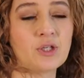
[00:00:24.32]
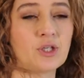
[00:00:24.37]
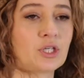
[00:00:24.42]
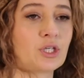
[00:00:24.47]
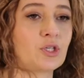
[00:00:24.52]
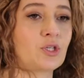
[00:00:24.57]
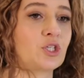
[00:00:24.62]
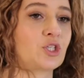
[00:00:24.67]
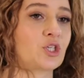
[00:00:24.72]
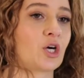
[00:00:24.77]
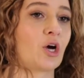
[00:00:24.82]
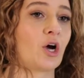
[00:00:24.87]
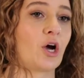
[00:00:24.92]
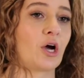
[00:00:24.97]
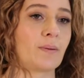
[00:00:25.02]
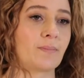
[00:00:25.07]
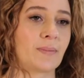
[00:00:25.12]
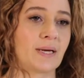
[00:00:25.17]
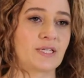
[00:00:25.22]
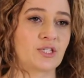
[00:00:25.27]
You can use your
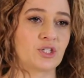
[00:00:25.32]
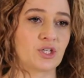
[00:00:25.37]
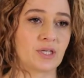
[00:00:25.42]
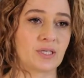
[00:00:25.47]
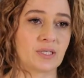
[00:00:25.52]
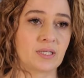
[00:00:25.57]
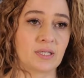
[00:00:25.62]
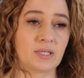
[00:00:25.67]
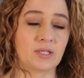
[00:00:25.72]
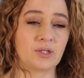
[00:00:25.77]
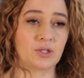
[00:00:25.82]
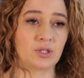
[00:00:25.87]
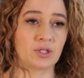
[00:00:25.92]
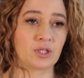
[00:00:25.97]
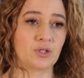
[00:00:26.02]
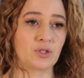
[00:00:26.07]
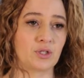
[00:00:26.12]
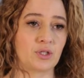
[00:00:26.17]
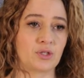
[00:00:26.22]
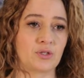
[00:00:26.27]
homemade yogurt, you
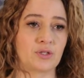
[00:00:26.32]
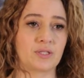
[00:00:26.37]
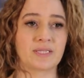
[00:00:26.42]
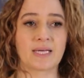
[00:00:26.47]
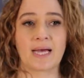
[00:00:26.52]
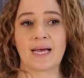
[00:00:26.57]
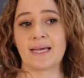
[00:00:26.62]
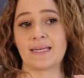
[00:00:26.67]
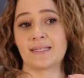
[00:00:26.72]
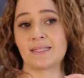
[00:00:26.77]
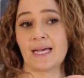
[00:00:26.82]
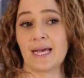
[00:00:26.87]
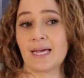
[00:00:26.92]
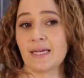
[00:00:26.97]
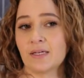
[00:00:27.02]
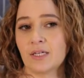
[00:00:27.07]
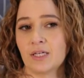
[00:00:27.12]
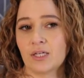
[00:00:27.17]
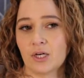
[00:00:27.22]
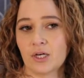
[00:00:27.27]
can use a
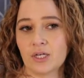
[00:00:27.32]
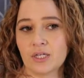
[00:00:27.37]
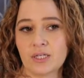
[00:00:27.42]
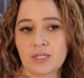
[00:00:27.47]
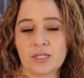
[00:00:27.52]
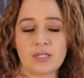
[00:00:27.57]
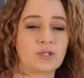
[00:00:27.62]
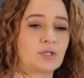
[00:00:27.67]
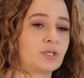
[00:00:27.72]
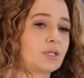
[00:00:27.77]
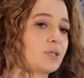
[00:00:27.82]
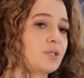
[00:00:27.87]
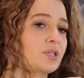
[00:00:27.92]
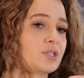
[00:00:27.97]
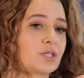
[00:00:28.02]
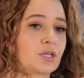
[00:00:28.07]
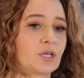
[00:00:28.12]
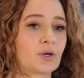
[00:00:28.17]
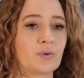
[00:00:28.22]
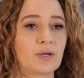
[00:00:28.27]
tangy yogurt, you can use
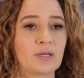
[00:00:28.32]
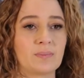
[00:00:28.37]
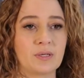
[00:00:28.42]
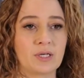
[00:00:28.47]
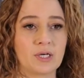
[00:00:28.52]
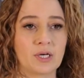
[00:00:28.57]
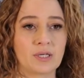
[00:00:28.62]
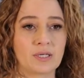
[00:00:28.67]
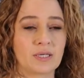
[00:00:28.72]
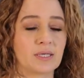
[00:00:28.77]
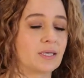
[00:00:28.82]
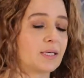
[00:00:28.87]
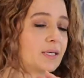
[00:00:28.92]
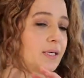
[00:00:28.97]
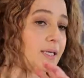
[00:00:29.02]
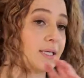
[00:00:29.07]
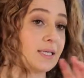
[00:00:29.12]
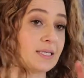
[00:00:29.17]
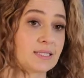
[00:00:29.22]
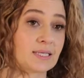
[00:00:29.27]
a creamy yogurt.
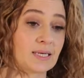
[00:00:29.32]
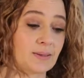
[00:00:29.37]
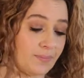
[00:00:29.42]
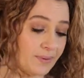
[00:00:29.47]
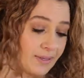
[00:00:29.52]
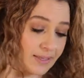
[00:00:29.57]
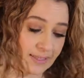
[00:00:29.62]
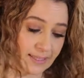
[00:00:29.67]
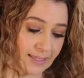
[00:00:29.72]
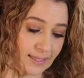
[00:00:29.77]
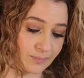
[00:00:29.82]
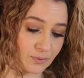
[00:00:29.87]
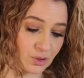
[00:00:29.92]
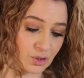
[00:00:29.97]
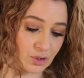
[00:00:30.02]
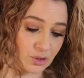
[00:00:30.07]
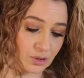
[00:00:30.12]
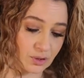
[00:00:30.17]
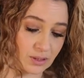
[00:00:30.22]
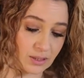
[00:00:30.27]
It is completely up to
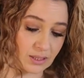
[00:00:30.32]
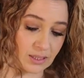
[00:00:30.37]
you.